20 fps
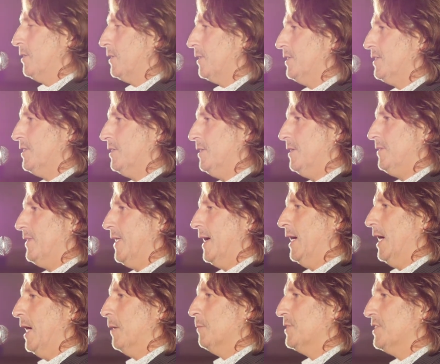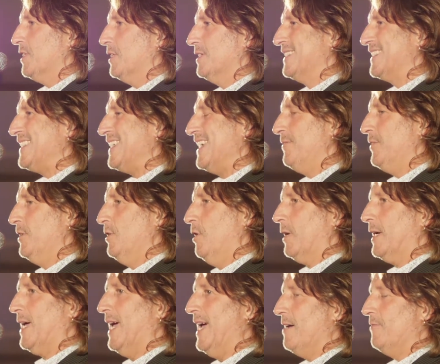you can turn that up. So if you're
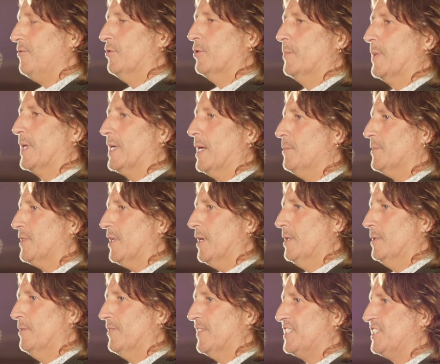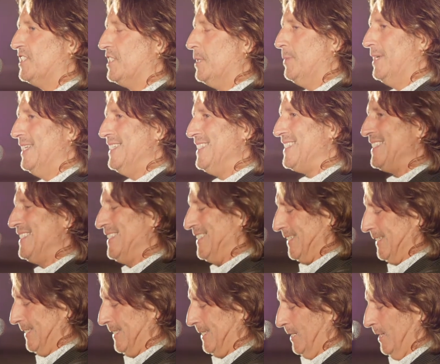not careful, it becomes over sibilant.
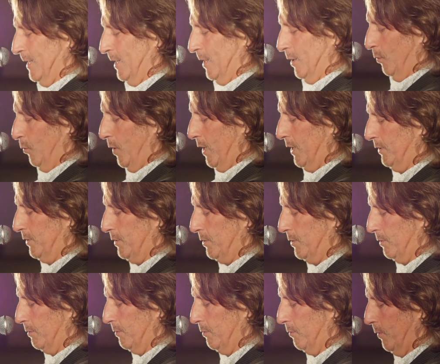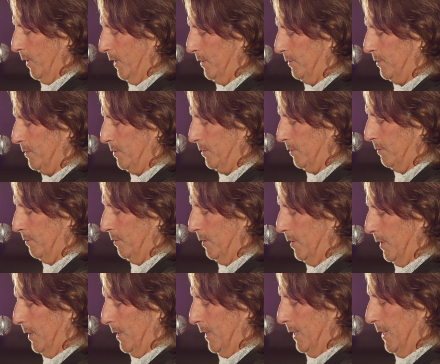One, two, one,
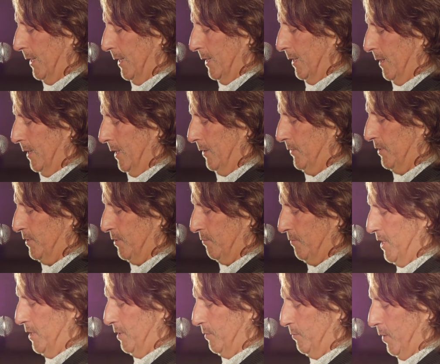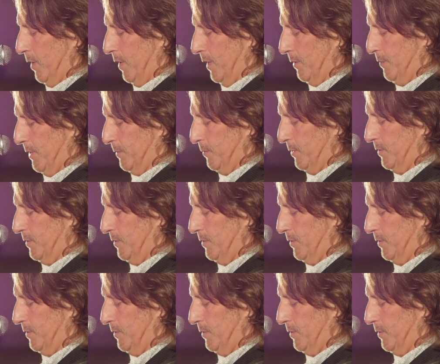two. And there's a reason why people